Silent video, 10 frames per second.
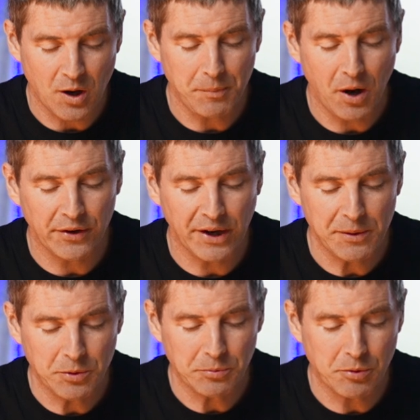power
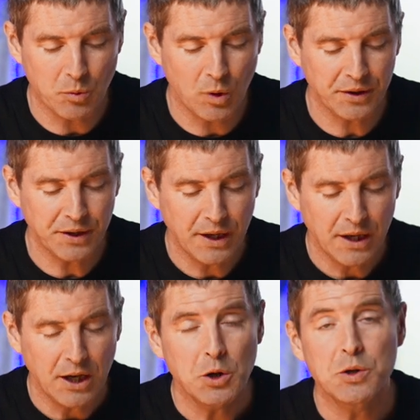output per watt,
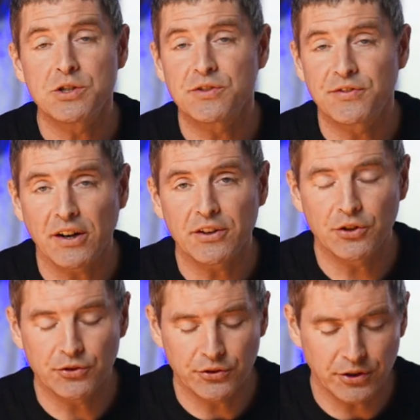which is a very
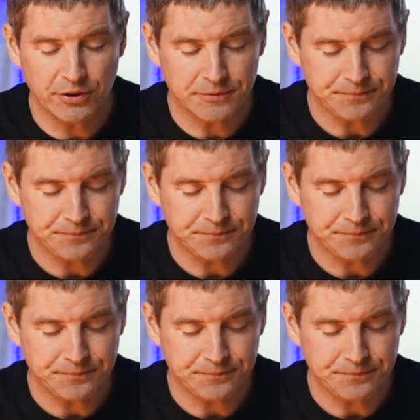good result.